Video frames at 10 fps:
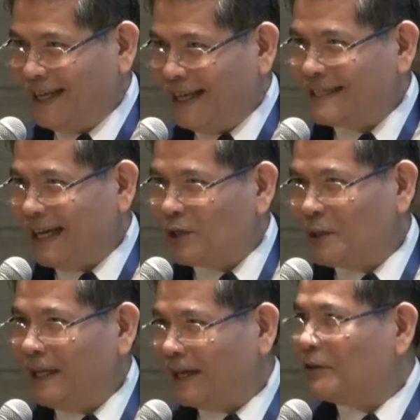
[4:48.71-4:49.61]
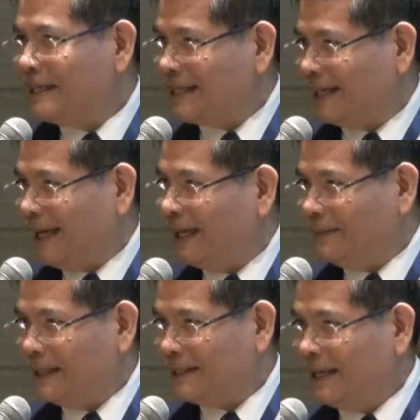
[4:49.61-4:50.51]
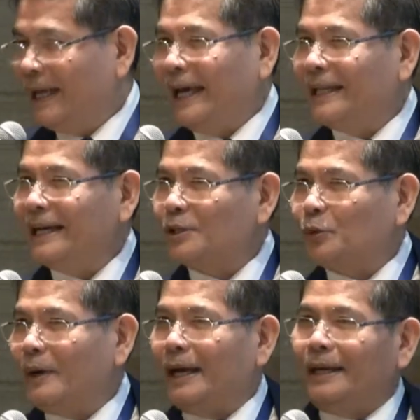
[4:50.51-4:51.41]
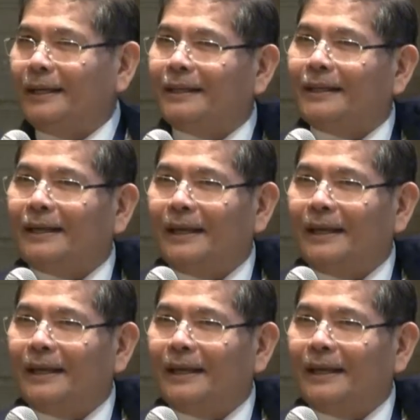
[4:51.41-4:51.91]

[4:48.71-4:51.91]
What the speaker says: is actually a critical element, and that's why